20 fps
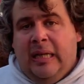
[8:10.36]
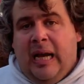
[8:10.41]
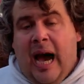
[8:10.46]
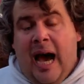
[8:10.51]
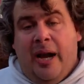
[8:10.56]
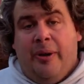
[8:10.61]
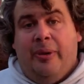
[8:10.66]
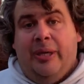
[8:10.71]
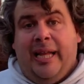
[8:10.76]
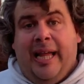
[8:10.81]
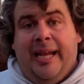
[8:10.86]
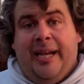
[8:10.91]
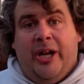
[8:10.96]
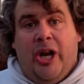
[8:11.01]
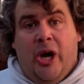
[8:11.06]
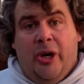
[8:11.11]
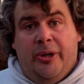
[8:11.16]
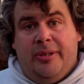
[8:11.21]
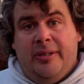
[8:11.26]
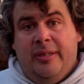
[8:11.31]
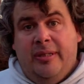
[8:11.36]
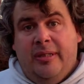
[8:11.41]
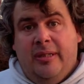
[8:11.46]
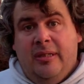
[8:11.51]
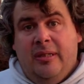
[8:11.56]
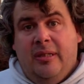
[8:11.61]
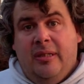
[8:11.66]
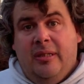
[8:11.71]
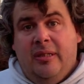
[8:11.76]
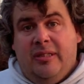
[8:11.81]
On a related note,
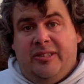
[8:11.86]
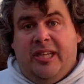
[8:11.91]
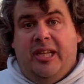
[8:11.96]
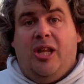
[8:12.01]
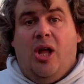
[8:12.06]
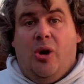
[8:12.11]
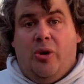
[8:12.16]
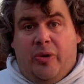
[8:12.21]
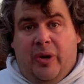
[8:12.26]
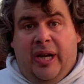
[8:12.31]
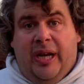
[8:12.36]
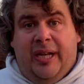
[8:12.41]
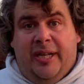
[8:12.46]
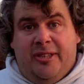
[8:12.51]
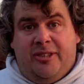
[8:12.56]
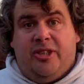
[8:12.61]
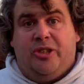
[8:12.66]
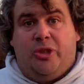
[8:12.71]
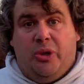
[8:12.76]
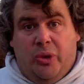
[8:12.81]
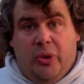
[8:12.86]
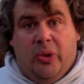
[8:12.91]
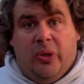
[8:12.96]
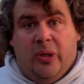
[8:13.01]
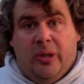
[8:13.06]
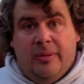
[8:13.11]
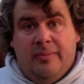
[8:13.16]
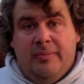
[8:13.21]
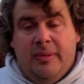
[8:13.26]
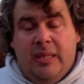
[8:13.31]
CeeLo Green is a tool.
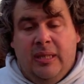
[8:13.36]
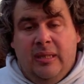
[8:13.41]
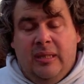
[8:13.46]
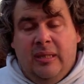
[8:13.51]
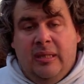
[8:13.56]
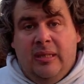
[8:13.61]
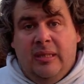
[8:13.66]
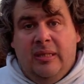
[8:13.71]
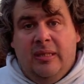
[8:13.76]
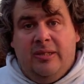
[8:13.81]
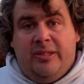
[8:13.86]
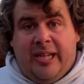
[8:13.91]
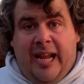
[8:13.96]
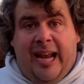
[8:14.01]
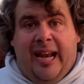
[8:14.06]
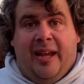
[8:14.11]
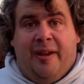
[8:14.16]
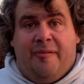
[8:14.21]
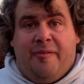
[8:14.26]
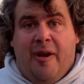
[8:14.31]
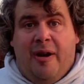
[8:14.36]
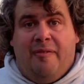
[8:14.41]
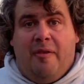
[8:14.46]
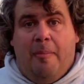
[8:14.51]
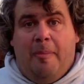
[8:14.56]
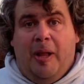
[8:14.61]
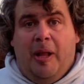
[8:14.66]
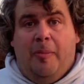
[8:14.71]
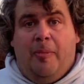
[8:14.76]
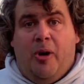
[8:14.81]
Standing in front of a
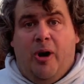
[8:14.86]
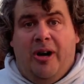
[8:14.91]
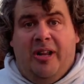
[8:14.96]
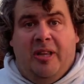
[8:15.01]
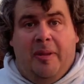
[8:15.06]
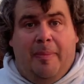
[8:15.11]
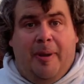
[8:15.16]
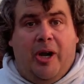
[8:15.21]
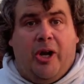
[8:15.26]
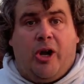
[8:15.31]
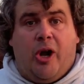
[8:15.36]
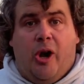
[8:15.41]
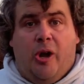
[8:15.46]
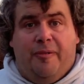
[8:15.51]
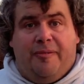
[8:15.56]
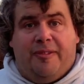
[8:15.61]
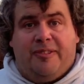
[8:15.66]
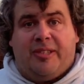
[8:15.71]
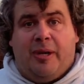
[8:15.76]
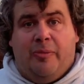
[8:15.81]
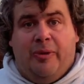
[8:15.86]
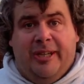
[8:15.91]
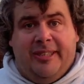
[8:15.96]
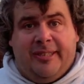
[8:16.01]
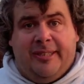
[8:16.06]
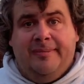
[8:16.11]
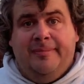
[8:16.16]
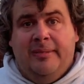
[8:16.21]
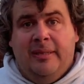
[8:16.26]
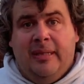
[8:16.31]
billboard in the bitter cold for some
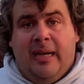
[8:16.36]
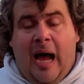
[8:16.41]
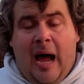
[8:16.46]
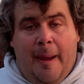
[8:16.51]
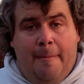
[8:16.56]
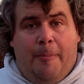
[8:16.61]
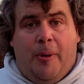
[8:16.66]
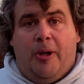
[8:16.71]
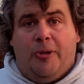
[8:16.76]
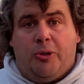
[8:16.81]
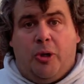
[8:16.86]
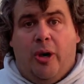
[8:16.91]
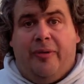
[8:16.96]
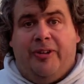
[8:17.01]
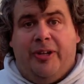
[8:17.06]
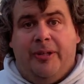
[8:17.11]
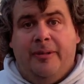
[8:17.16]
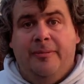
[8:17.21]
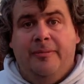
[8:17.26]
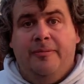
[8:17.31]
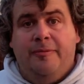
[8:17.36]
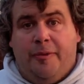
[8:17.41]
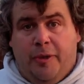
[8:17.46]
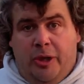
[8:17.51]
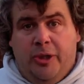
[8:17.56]
reason, I'm Paul Torville for